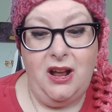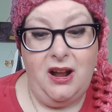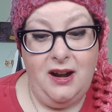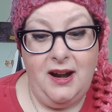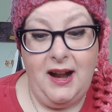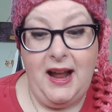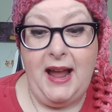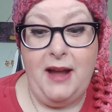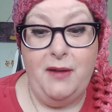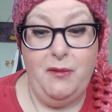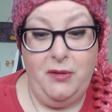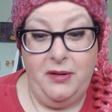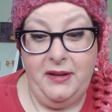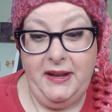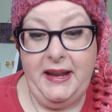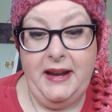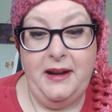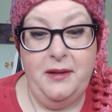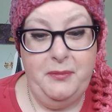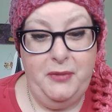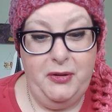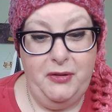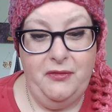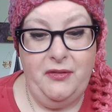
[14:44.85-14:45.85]
All right, well,
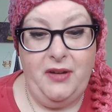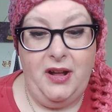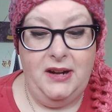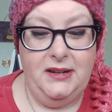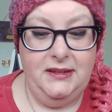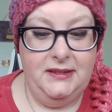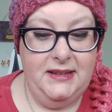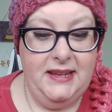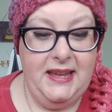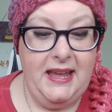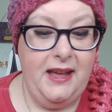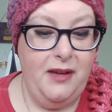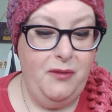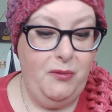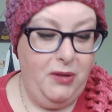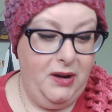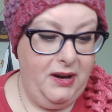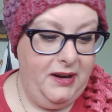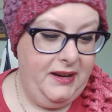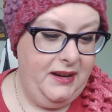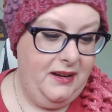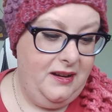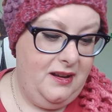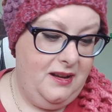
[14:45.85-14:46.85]
get a move on. Get
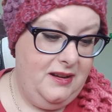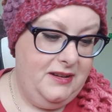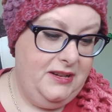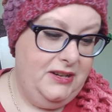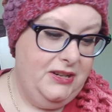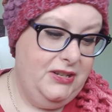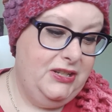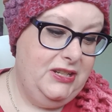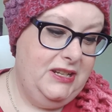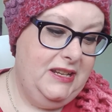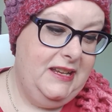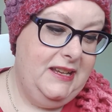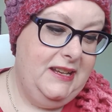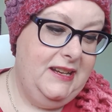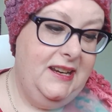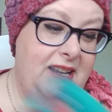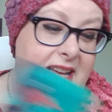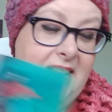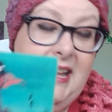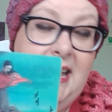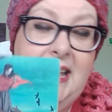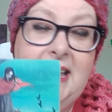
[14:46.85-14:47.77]
working on your shit.